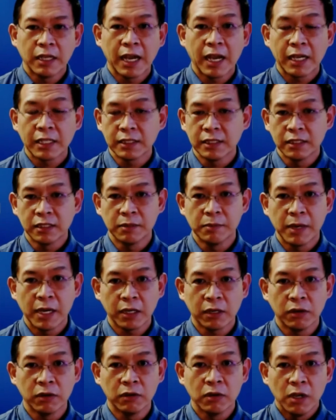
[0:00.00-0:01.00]
gas and
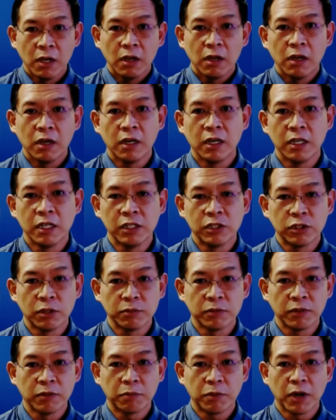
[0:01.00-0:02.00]
tobacco in
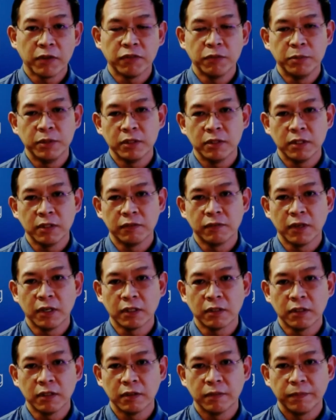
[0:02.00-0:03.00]
terms of the profitability
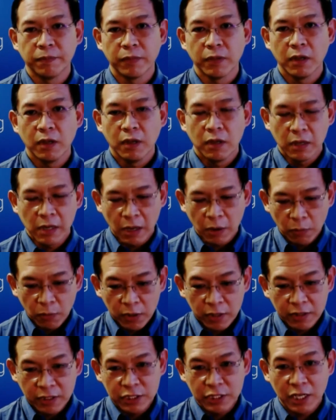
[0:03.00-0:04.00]
factor. Now,
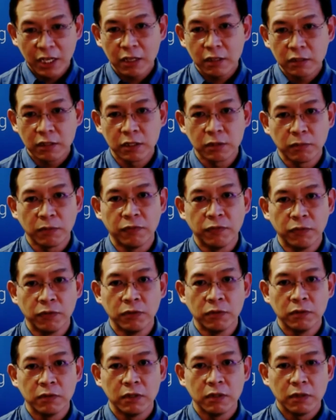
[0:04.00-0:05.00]
one of the challenges with
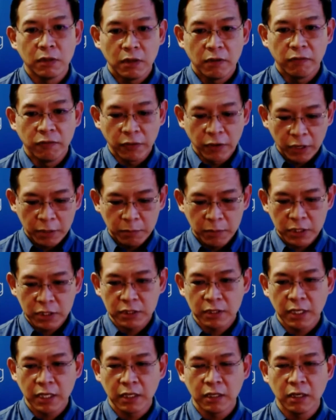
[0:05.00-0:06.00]
food, very
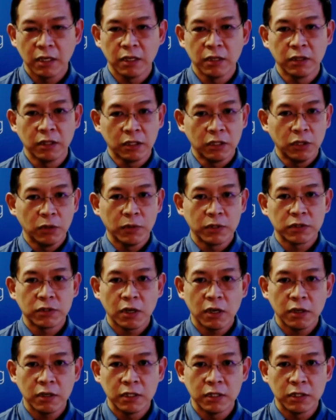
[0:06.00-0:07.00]
much like the
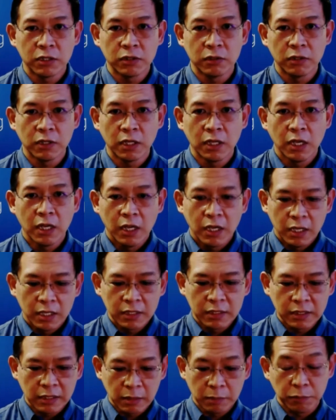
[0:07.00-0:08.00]
QSR industry,
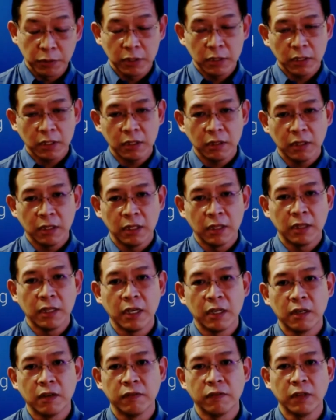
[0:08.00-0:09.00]
is particularly in
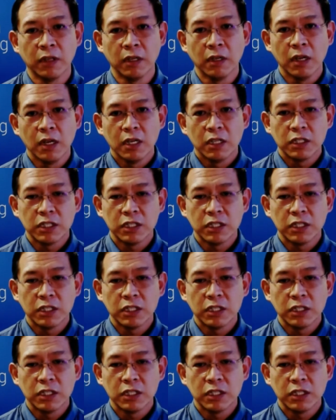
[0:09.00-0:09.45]
light of the